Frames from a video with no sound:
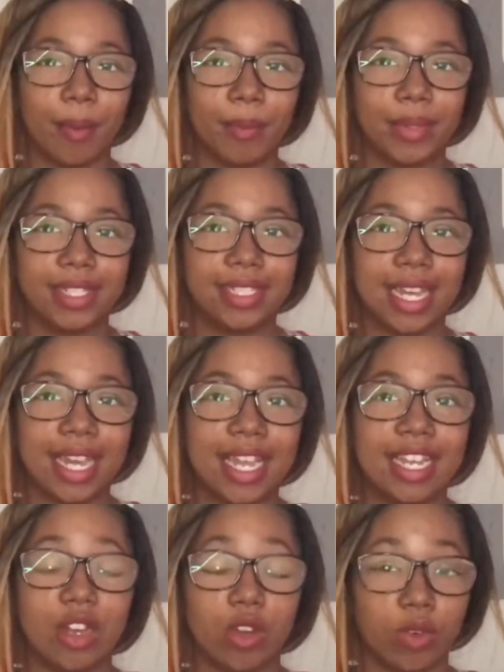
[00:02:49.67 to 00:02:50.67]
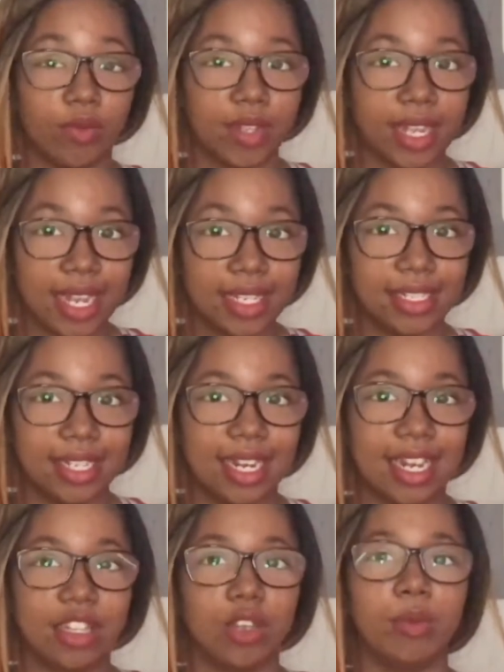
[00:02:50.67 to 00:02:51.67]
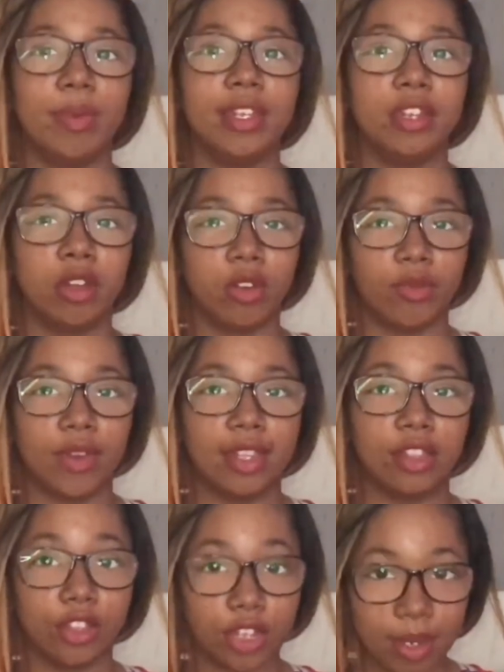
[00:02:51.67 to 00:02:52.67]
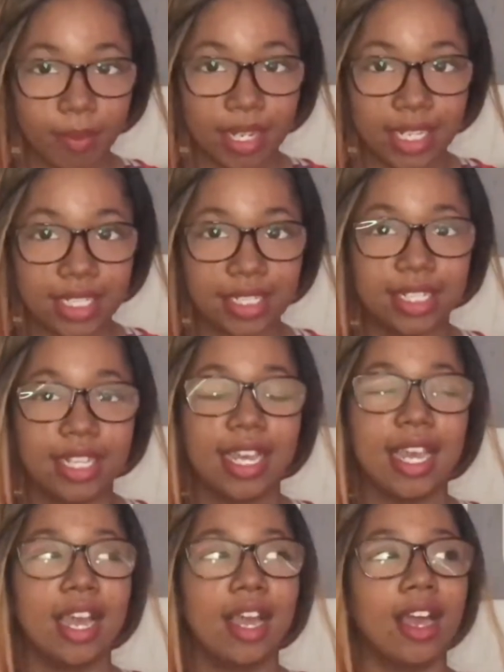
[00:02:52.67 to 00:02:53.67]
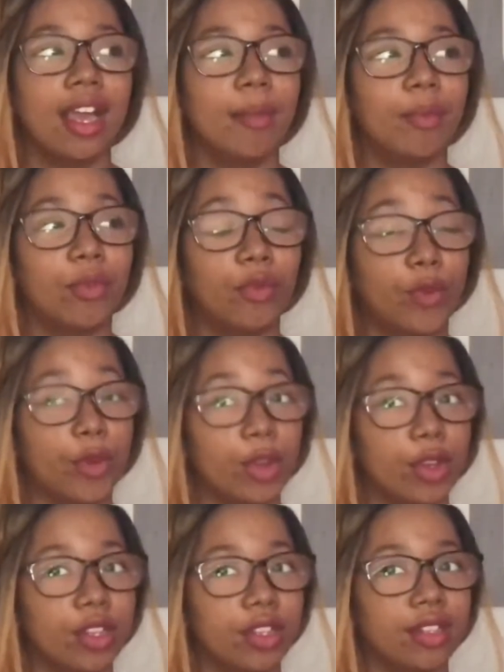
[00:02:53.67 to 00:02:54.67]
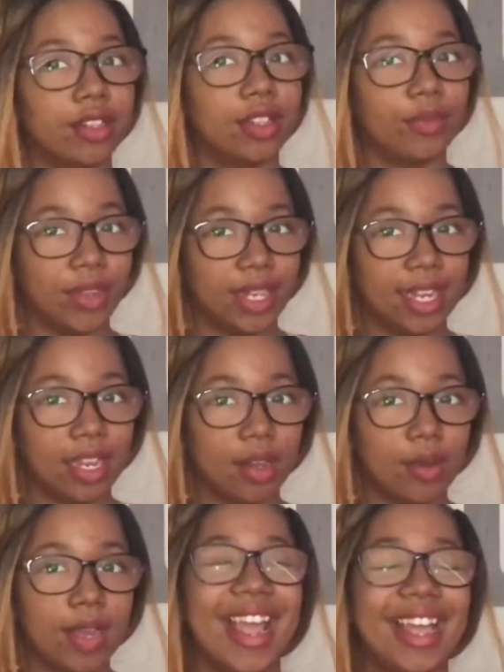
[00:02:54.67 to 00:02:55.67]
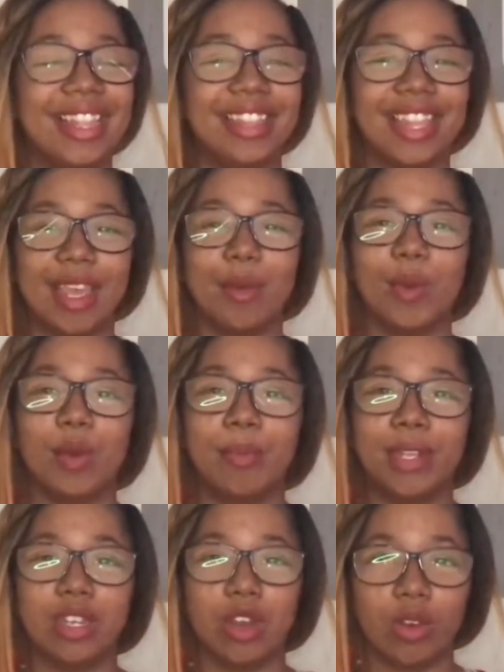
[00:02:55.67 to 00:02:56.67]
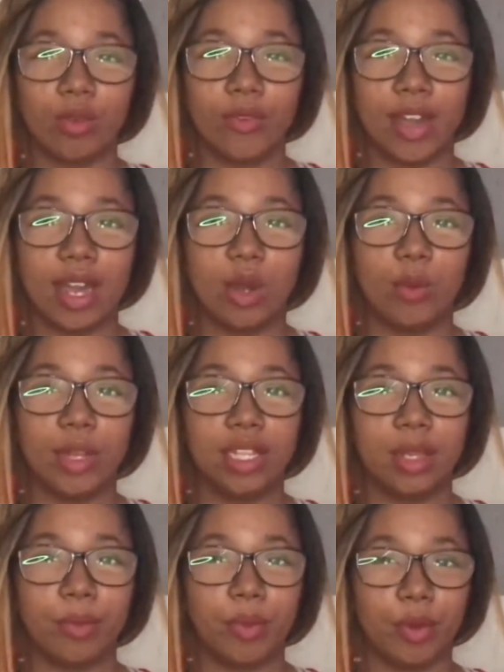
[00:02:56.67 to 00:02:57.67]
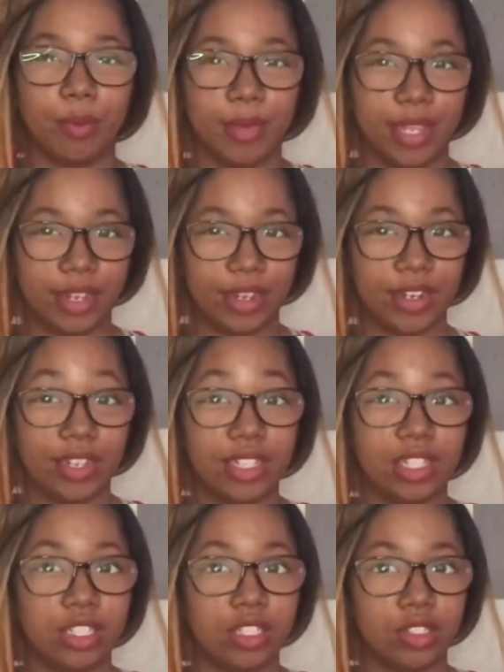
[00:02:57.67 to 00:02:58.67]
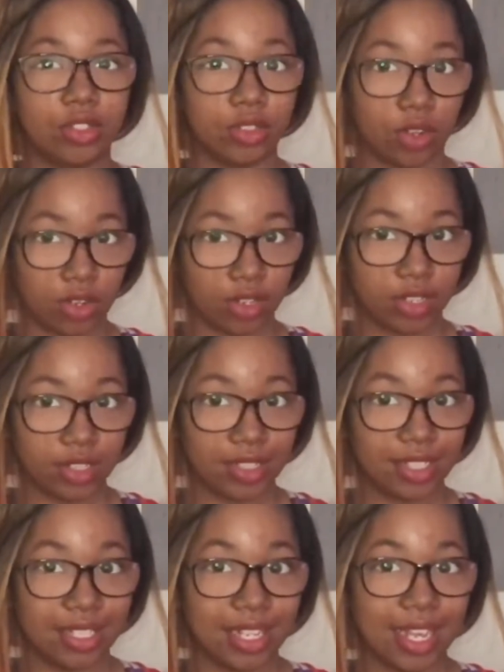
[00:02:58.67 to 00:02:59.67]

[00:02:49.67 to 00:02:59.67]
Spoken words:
set a notification and they'll be notified 30 minutes before the video, and they will be notified when the premiere starts.